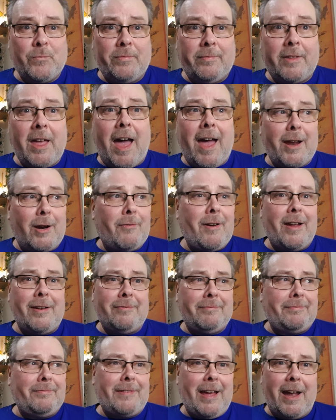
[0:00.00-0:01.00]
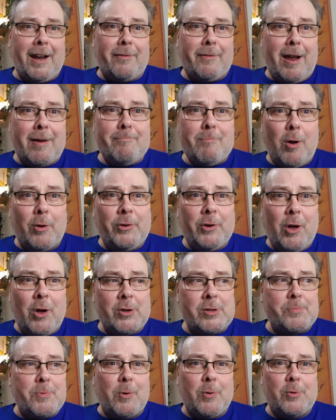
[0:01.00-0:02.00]
That hang around modern
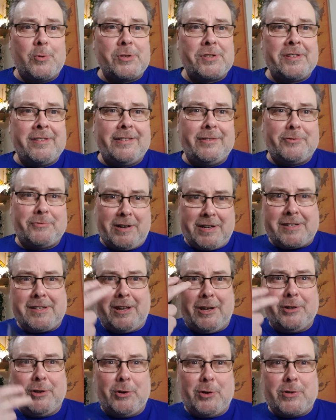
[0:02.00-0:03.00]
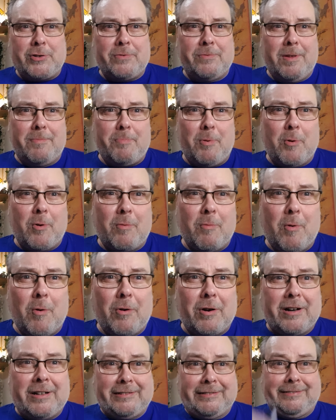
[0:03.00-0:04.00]
hospitals, dressed like a nurse from the Boer
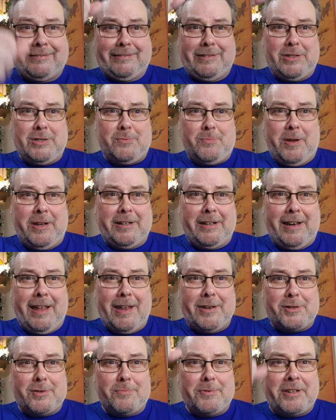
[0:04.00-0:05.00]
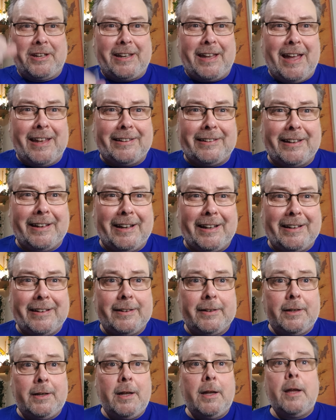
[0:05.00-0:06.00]
War, swinging a lantern with a candle in it.
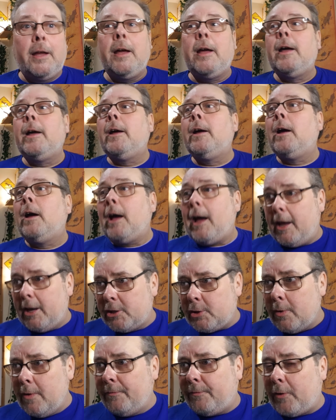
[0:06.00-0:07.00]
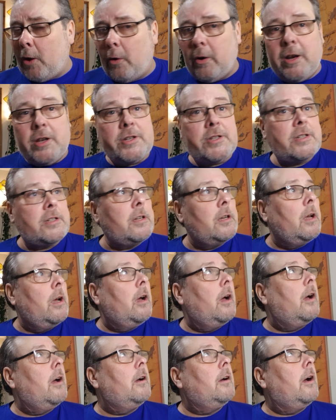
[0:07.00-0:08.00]
How you doing, Florence?
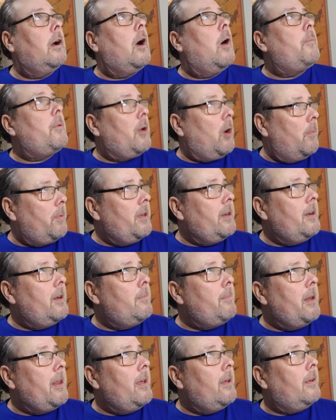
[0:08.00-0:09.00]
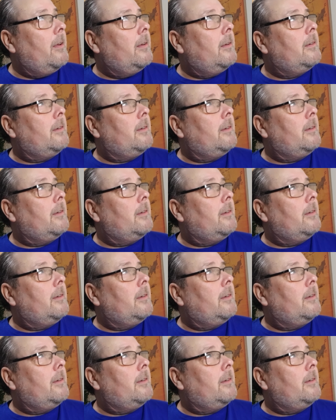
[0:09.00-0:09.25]
I'll be in a minute.